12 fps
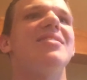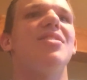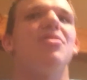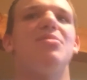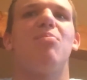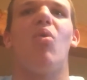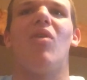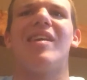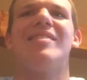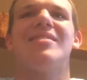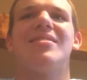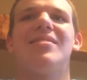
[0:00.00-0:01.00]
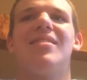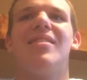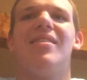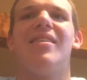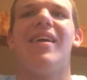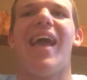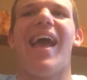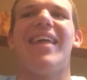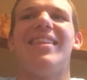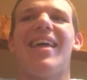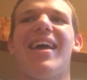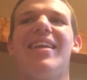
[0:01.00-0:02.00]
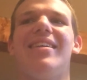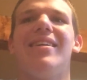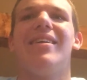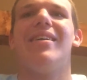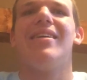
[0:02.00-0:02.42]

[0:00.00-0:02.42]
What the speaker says: to those points and then